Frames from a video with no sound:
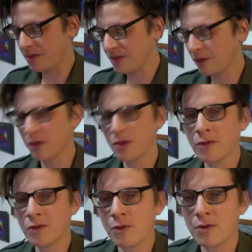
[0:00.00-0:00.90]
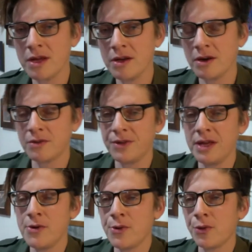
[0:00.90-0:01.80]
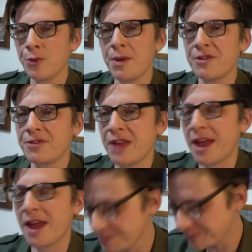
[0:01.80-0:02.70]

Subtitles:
This is the story of Eeyore's birthday.